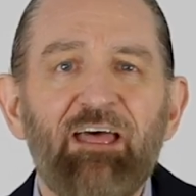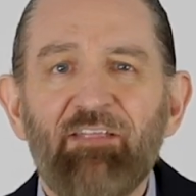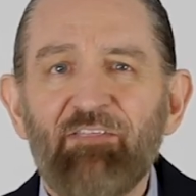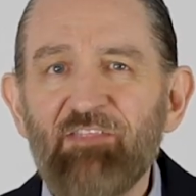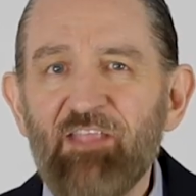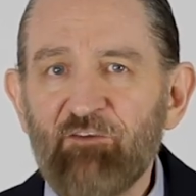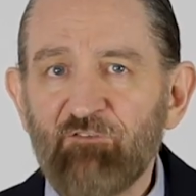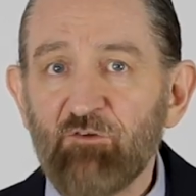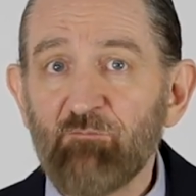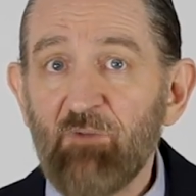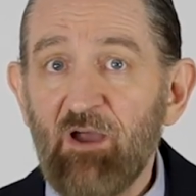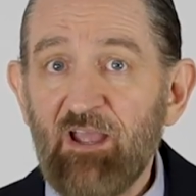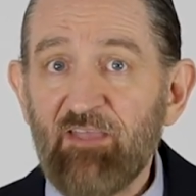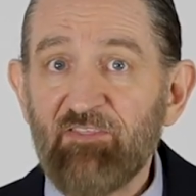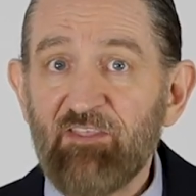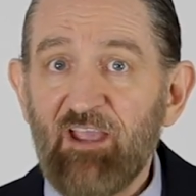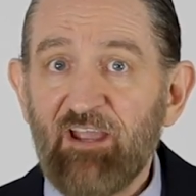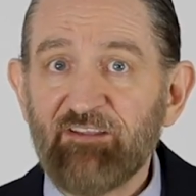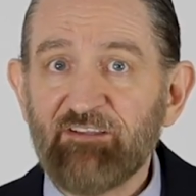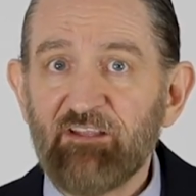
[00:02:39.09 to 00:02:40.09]
Never
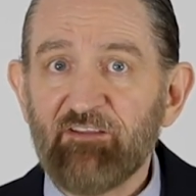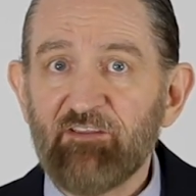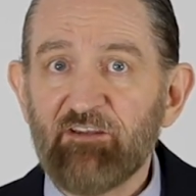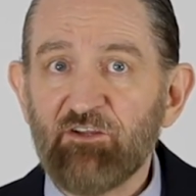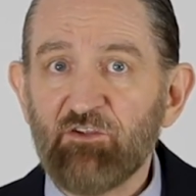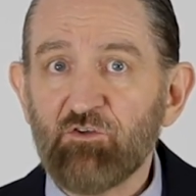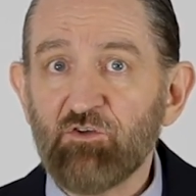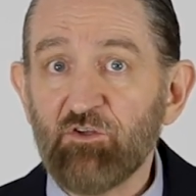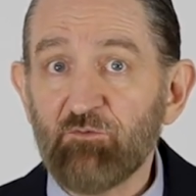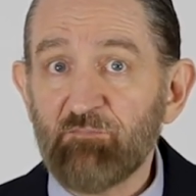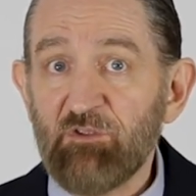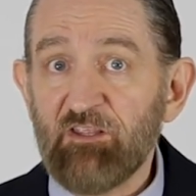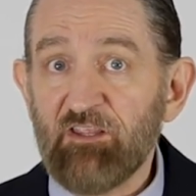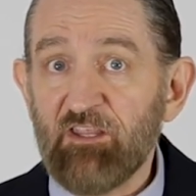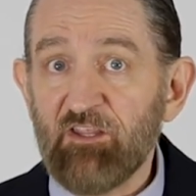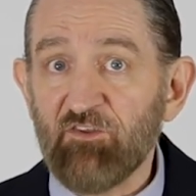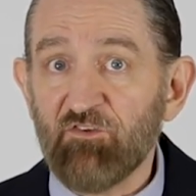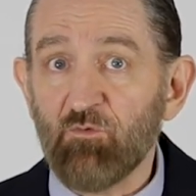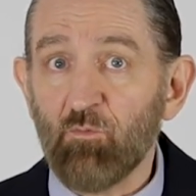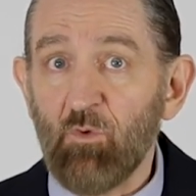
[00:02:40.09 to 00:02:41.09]
mind the idea that it could be
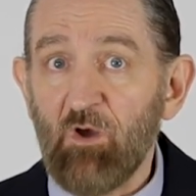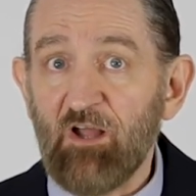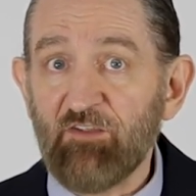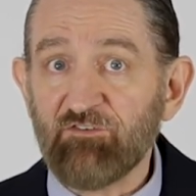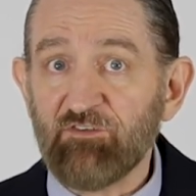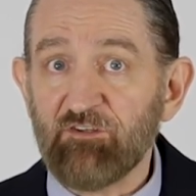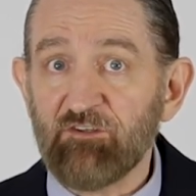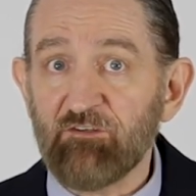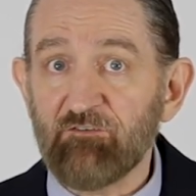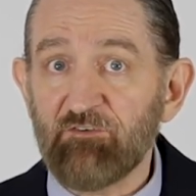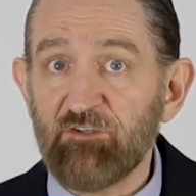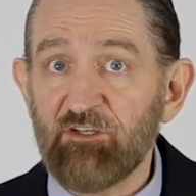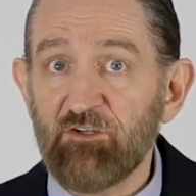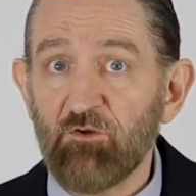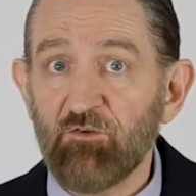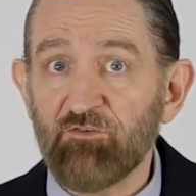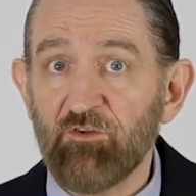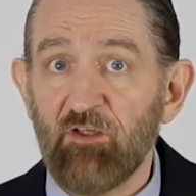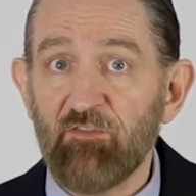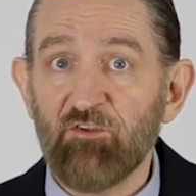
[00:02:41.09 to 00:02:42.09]
kids watching the
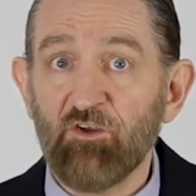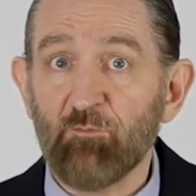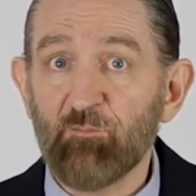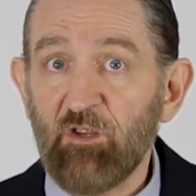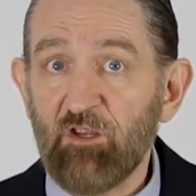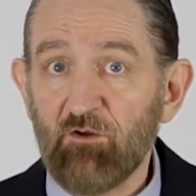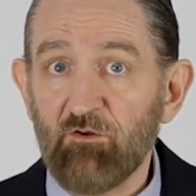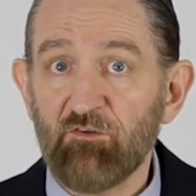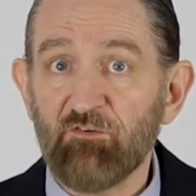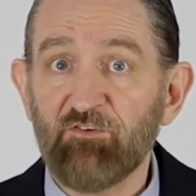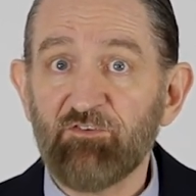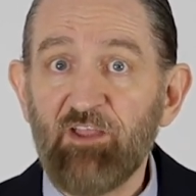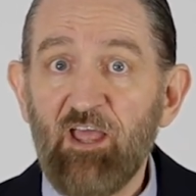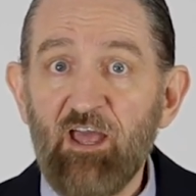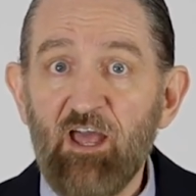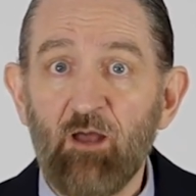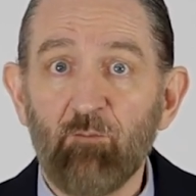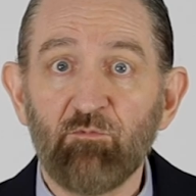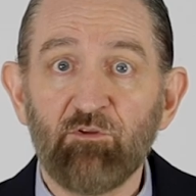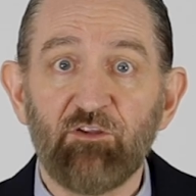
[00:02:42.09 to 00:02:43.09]
videos on their parents'
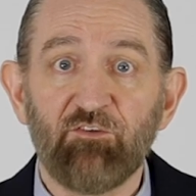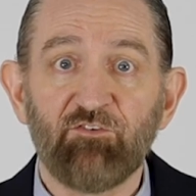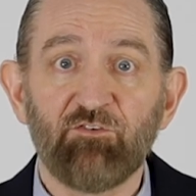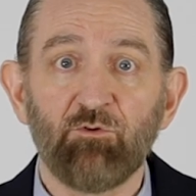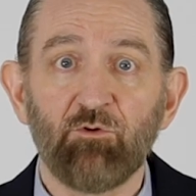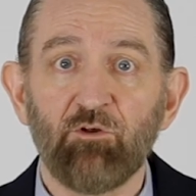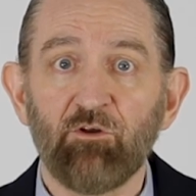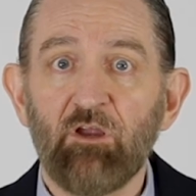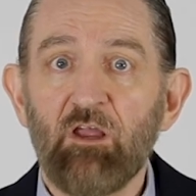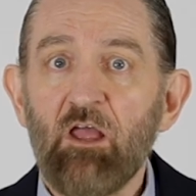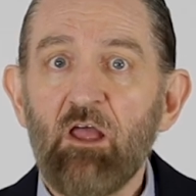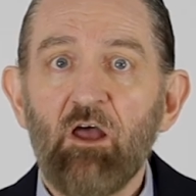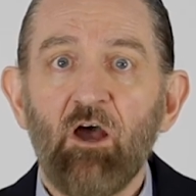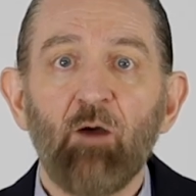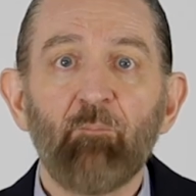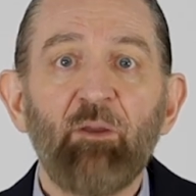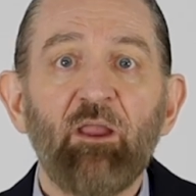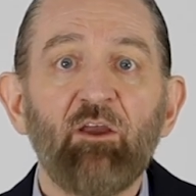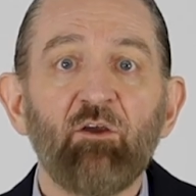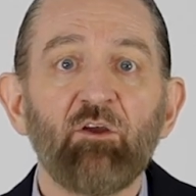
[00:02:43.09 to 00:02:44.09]
tablets or
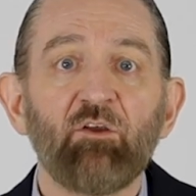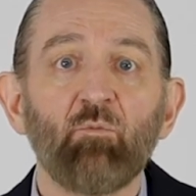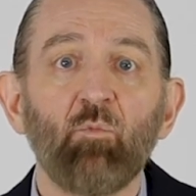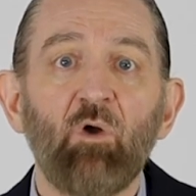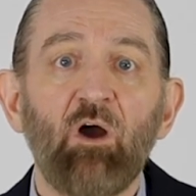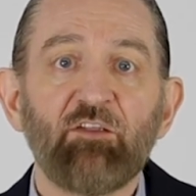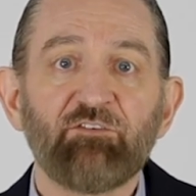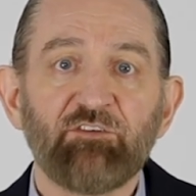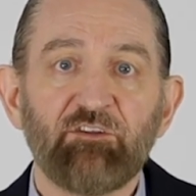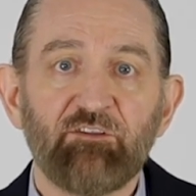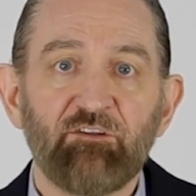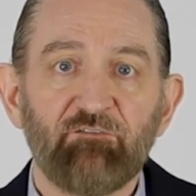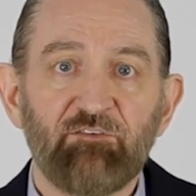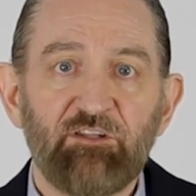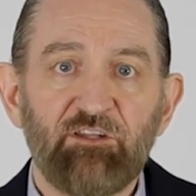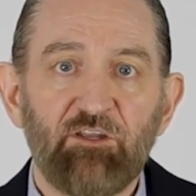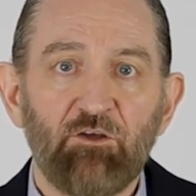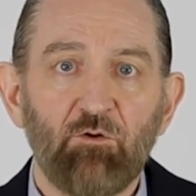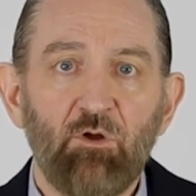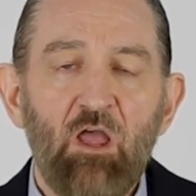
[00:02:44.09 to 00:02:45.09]
a parent watching the
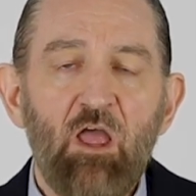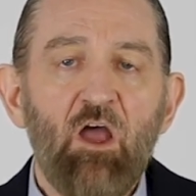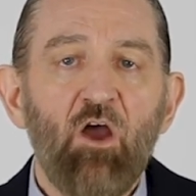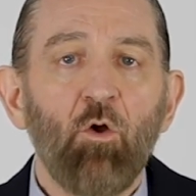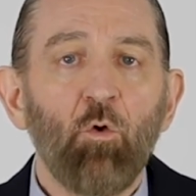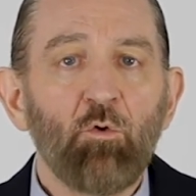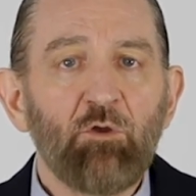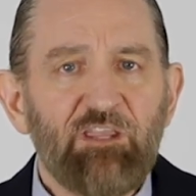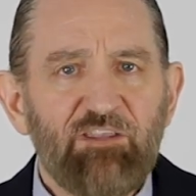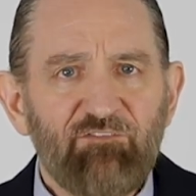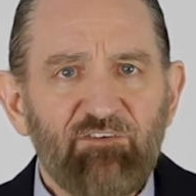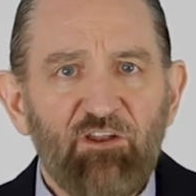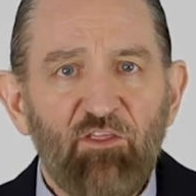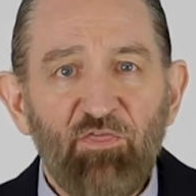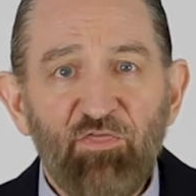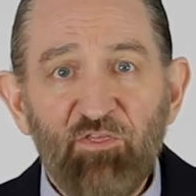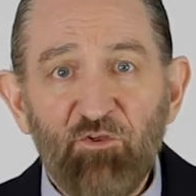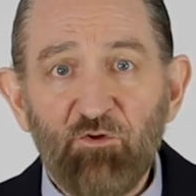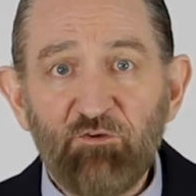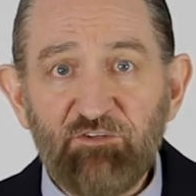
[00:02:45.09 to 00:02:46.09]
video or even a
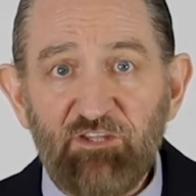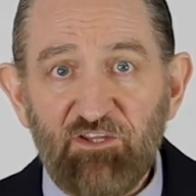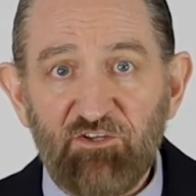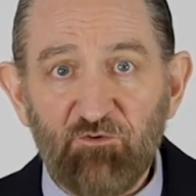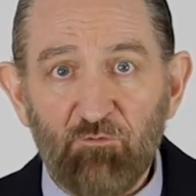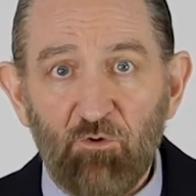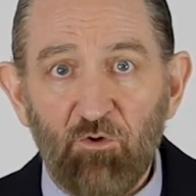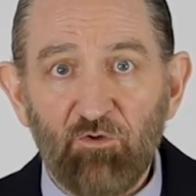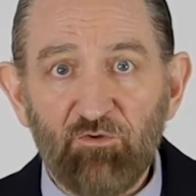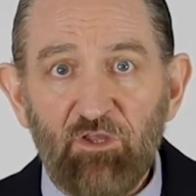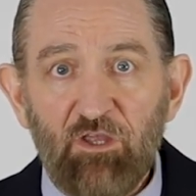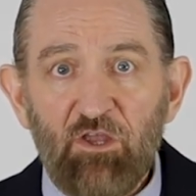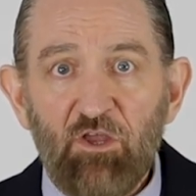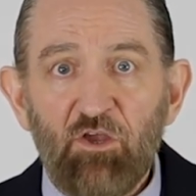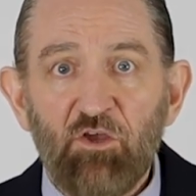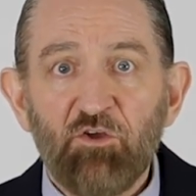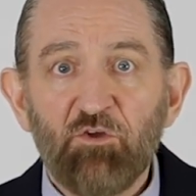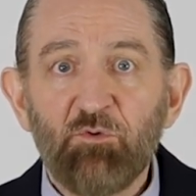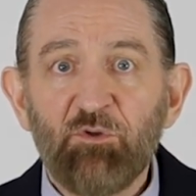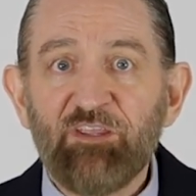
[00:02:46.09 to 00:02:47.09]
13 year old
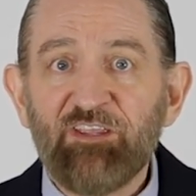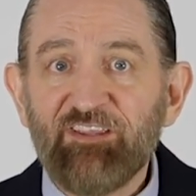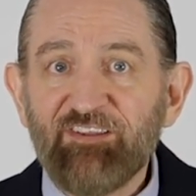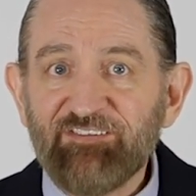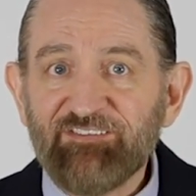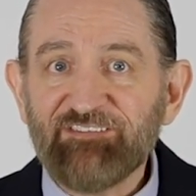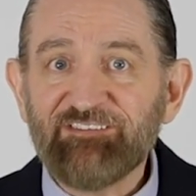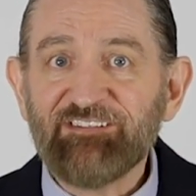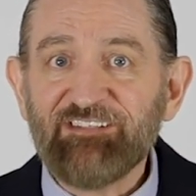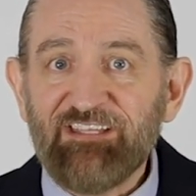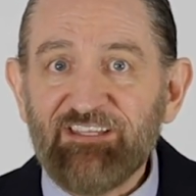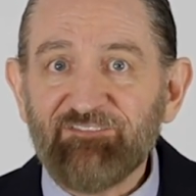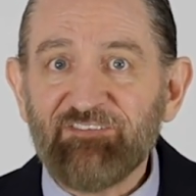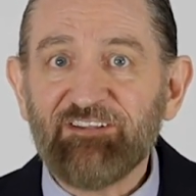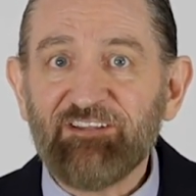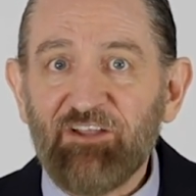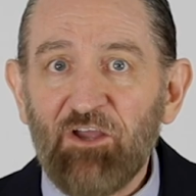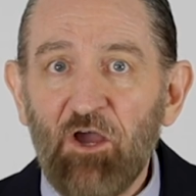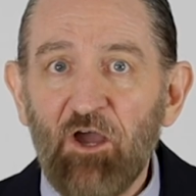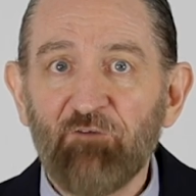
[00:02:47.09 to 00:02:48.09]
who isn't
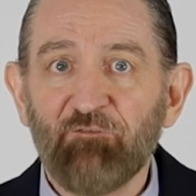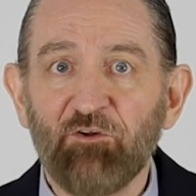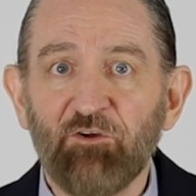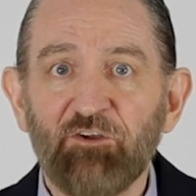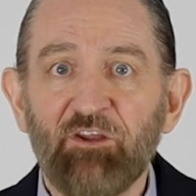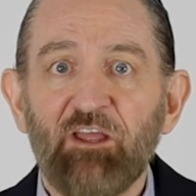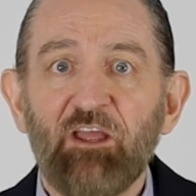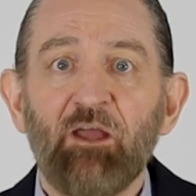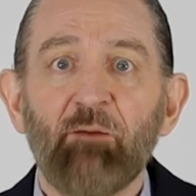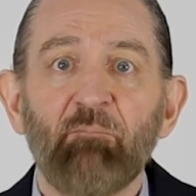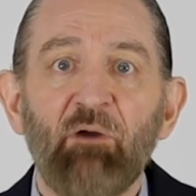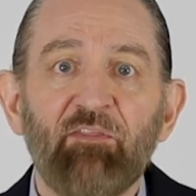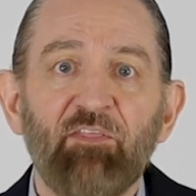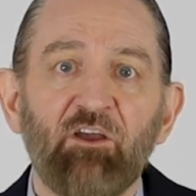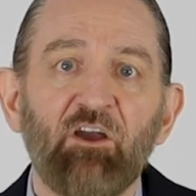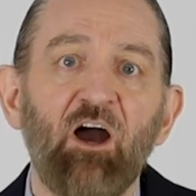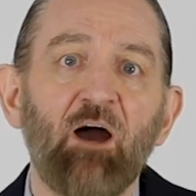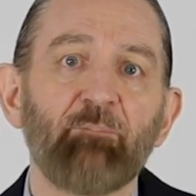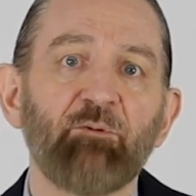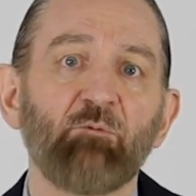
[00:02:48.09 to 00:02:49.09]
even covered by the
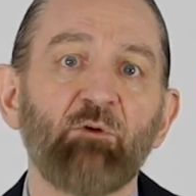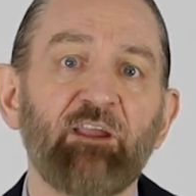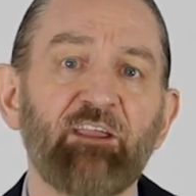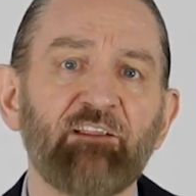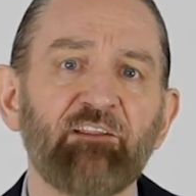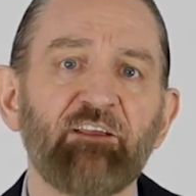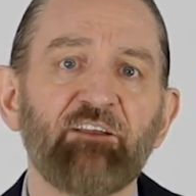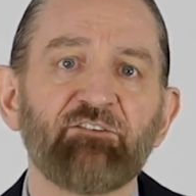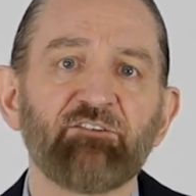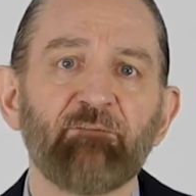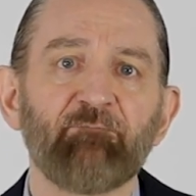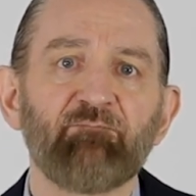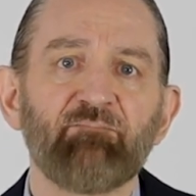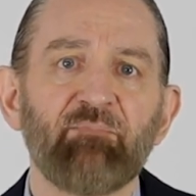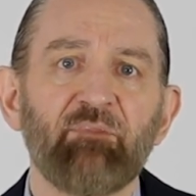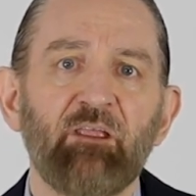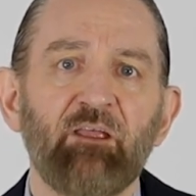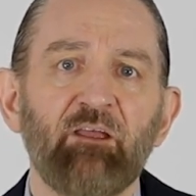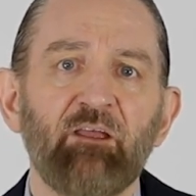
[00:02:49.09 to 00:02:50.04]
COPPA regulation.